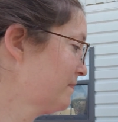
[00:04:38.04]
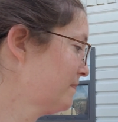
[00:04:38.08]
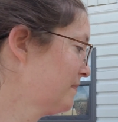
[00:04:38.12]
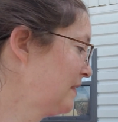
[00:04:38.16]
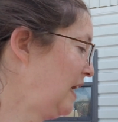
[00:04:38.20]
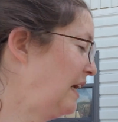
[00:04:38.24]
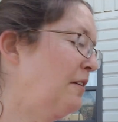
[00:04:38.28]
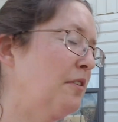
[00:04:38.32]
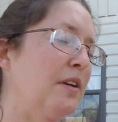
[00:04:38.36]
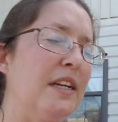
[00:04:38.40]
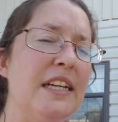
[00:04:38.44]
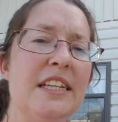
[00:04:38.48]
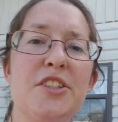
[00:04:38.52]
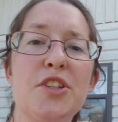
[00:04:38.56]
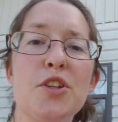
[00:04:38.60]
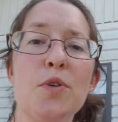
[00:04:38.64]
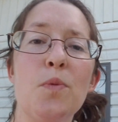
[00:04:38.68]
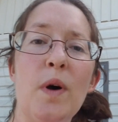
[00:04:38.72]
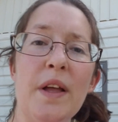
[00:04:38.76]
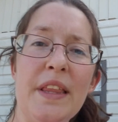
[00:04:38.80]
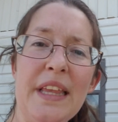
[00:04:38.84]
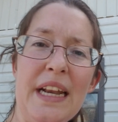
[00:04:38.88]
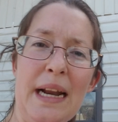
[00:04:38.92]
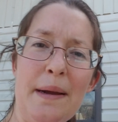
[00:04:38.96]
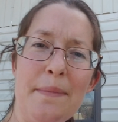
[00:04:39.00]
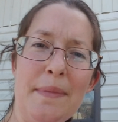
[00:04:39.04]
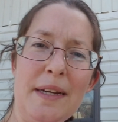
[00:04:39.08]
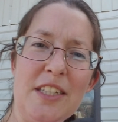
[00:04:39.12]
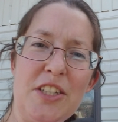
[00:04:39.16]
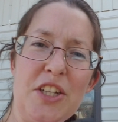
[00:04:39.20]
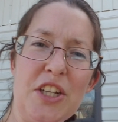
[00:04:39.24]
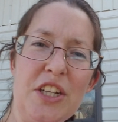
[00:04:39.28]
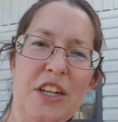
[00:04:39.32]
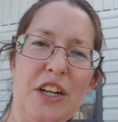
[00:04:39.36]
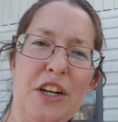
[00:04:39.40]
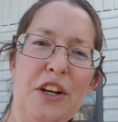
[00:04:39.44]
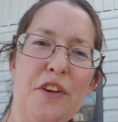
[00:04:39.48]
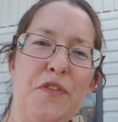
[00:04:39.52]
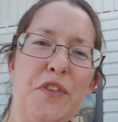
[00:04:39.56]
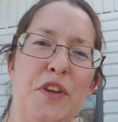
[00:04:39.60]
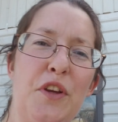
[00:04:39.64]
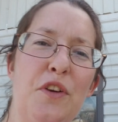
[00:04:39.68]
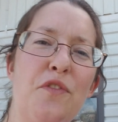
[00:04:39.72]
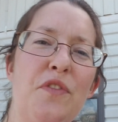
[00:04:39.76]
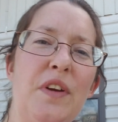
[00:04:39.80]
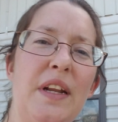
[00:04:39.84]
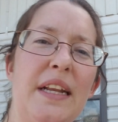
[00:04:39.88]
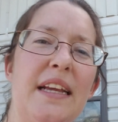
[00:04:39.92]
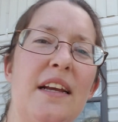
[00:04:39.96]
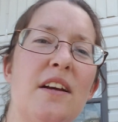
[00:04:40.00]
it's the one that I mentioned in a few
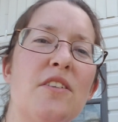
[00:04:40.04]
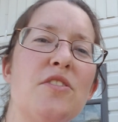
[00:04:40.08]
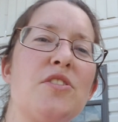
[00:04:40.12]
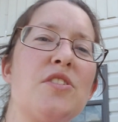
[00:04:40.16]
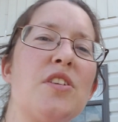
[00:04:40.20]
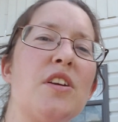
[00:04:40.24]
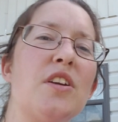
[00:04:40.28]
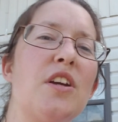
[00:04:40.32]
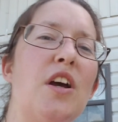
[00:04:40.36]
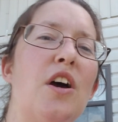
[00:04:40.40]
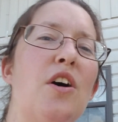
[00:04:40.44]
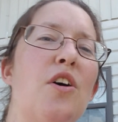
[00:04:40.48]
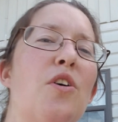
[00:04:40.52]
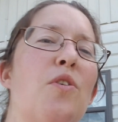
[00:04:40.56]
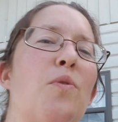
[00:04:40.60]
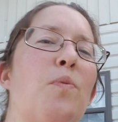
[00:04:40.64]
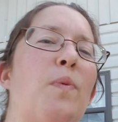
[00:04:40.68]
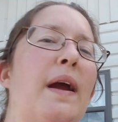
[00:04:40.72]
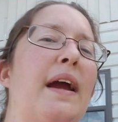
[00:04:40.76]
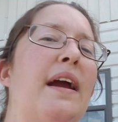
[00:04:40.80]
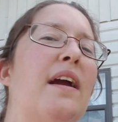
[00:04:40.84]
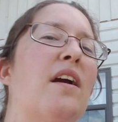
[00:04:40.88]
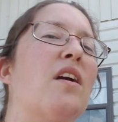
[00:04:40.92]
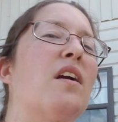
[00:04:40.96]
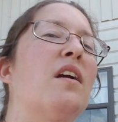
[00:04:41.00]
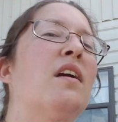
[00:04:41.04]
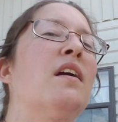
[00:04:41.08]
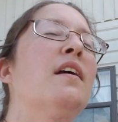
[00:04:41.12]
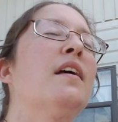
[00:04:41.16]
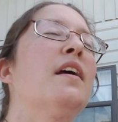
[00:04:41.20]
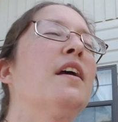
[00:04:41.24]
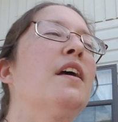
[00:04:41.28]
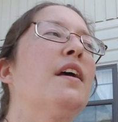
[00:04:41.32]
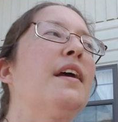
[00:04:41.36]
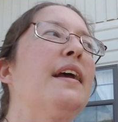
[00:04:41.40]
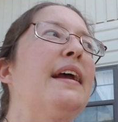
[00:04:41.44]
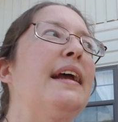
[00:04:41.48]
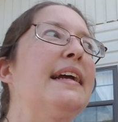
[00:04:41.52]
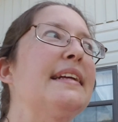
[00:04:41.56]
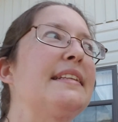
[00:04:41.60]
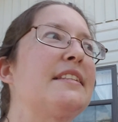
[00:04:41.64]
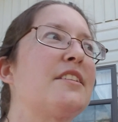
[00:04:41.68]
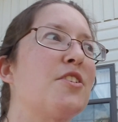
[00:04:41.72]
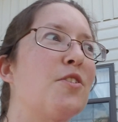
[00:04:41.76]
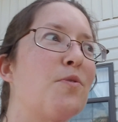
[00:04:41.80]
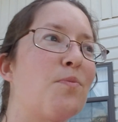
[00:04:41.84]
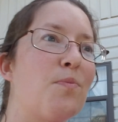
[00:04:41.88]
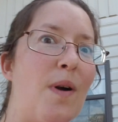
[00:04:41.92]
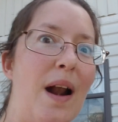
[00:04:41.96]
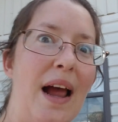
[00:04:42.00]
videos ago where it's
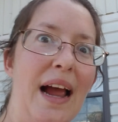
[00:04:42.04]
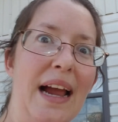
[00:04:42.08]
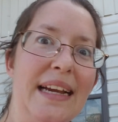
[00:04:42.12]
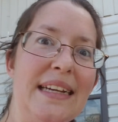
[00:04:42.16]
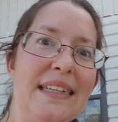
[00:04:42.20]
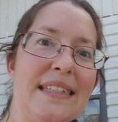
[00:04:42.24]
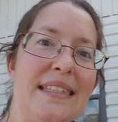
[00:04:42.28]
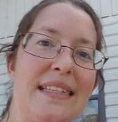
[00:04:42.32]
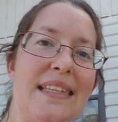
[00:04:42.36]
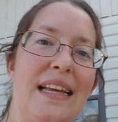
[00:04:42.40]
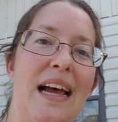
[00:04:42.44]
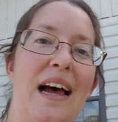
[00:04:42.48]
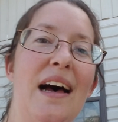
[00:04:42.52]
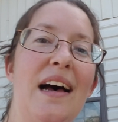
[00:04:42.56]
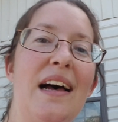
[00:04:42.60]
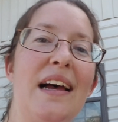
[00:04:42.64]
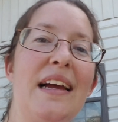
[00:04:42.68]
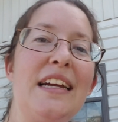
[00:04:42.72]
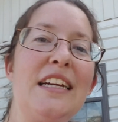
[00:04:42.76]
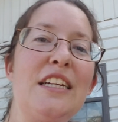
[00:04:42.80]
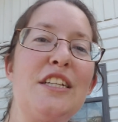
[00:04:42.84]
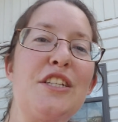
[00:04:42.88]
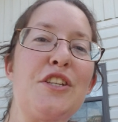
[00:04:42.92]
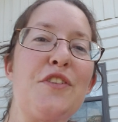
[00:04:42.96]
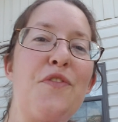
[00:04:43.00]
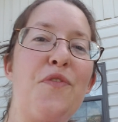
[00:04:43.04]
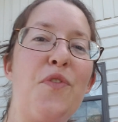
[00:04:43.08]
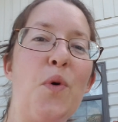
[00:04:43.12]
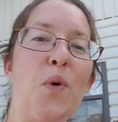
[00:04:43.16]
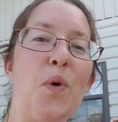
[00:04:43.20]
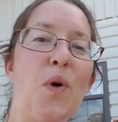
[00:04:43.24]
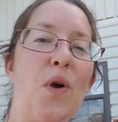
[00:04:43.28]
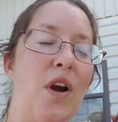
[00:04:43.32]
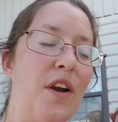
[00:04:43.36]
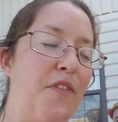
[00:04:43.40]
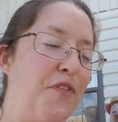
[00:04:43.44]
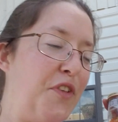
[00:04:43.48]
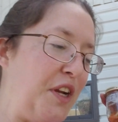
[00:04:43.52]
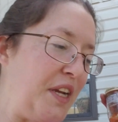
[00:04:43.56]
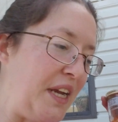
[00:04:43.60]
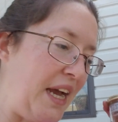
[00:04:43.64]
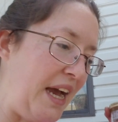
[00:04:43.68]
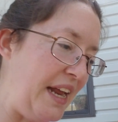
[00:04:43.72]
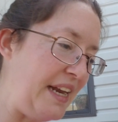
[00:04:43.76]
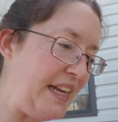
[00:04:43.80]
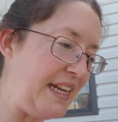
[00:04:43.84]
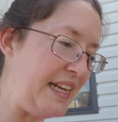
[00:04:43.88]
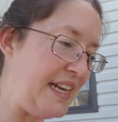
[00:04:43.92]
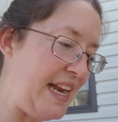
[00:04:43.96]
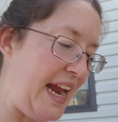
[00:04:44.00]
the right size for, if you
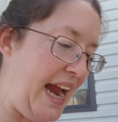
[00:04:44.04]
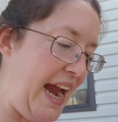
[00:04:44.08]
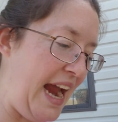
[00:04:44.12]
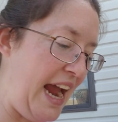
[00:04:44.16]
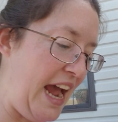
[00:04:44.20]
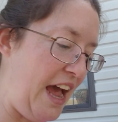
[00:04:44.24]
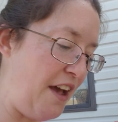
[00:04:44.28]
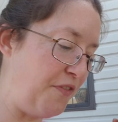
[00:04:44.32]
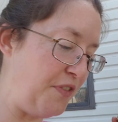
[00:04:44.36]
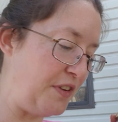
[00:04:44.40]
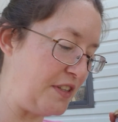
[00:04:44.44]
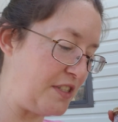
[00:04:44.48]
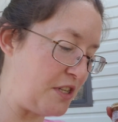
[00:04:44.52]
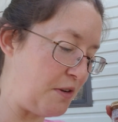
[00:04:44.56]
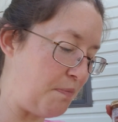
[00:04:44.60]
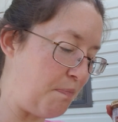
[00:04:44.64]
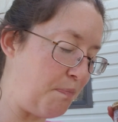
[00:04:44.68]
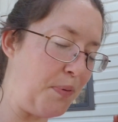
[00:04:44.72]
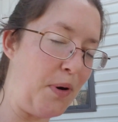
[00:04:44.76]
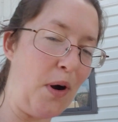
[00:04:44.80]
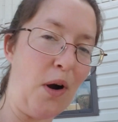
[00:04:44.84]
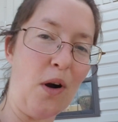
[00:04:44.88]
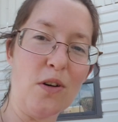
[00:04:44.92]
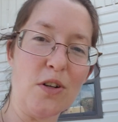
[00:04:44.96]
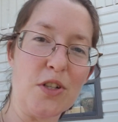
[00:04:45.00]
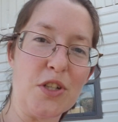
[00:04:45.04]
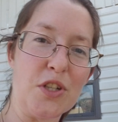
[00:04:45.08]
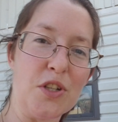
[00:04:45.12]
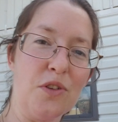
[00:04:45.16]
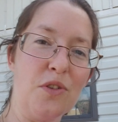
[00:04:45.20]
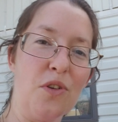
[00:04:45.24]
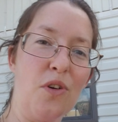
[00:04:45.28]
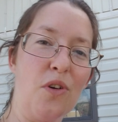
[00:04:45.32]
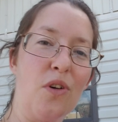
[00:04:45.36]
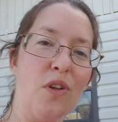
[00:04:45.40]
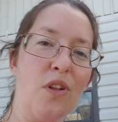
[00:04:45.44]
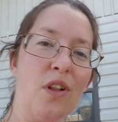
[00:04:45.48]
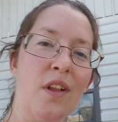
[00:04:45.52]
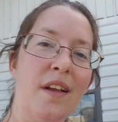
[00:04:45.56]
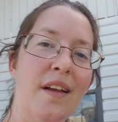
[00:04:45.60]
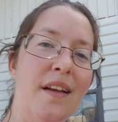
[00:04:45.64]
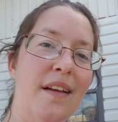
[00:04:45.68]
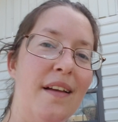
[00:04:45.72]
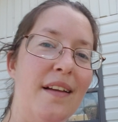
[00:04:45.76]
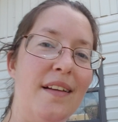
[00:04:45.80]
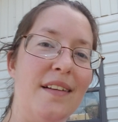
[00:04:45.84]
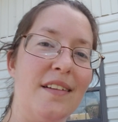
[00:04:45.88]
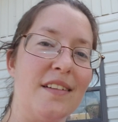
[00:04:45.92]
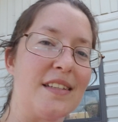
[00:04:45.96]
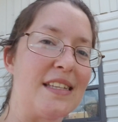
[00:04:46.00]
cut it in half, it's a personal
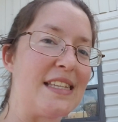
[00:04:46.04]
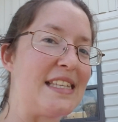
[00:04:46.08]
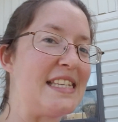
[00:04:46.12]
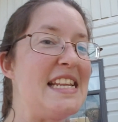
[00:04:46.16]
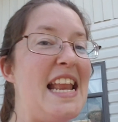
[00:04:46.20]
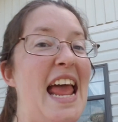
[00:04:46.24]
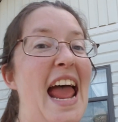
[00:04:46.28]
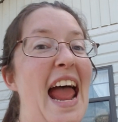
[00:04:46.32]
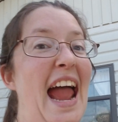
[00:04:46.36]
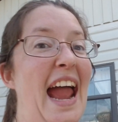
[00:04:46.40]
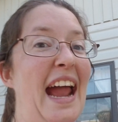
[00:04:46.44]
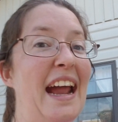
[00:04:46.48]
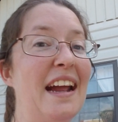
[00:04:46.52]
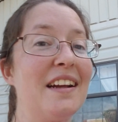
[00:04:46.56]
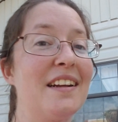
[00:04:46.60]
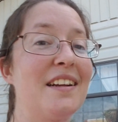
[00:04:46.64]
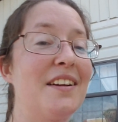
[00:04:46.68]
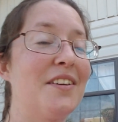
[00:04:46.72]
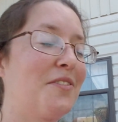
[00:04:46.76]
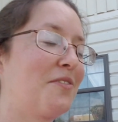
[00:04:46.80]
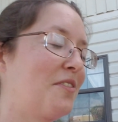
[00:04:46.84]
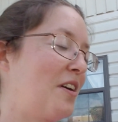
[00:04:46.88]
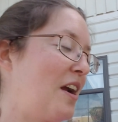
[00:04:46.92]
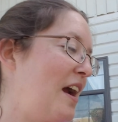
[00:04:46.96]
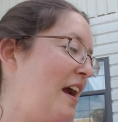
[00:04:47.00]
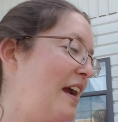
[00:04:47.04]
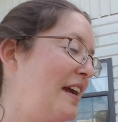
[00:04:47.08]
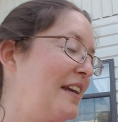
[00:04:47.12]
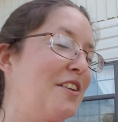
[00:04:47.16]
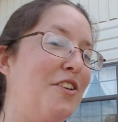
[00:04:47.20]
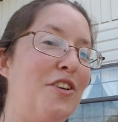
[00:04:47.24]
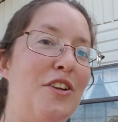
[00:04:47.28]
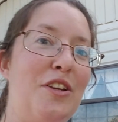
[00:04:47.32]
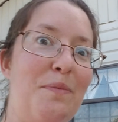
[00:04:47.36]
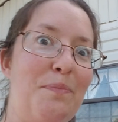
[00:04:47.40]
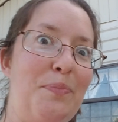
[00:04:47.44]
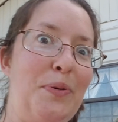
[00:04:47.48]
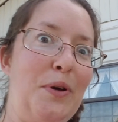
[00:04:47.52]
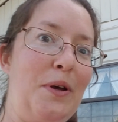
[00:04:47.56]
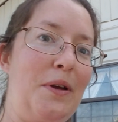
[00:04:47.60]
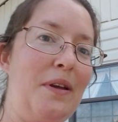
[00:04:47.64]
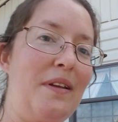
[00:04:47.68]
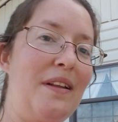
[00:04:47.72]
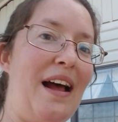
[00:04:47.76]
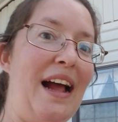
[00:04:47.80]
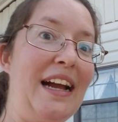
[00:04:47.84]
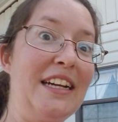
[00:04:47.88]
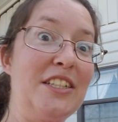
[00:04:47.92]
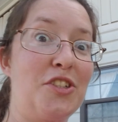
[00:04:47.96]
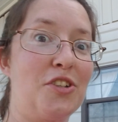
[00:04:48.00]
snack, right? And you can put
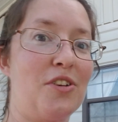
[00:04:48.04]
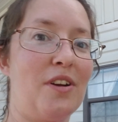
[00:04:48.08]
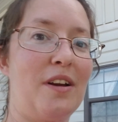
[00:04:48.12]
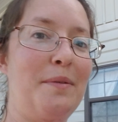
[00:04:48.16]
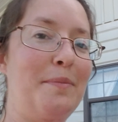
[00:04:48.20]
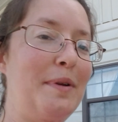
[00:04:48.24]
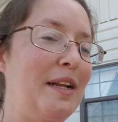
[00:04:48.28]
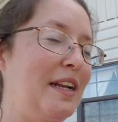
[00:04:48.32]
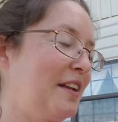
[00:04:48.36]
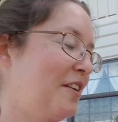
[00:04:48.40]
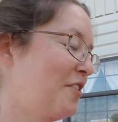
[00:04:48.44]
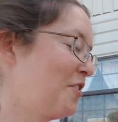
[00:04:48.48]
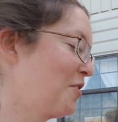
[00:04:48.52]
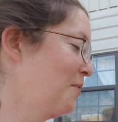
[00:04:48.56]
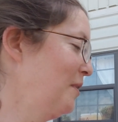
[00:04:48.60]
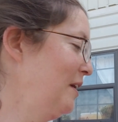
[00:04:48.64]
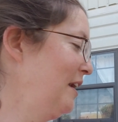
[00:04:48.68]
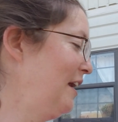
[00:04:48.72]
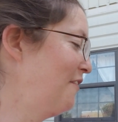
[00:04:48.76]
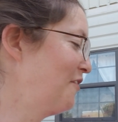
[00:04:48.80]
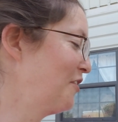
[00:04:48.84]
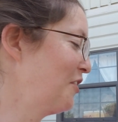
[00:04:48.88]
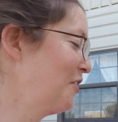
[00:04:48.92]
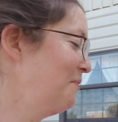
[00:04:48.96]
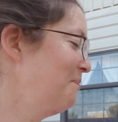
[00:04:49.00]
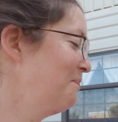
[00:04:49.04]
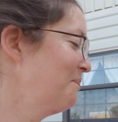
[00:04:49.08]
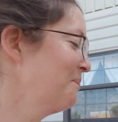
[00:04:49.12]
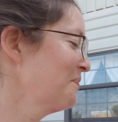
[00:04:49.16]
ice cream in it or whatever.